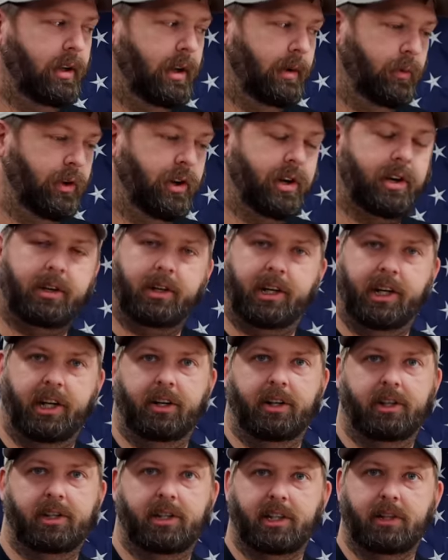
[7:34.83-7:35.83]
I'm very
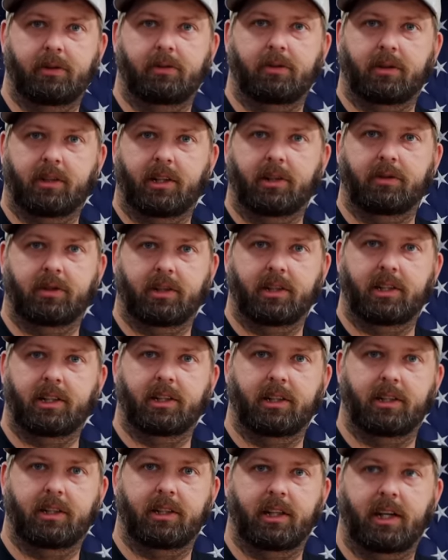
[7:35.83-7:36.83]
curious to get one of those in
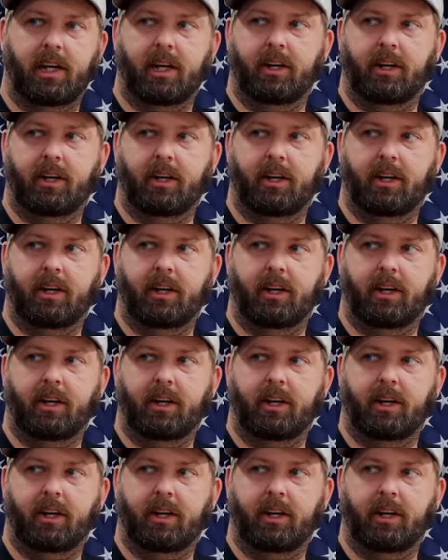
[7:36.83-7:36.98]
and see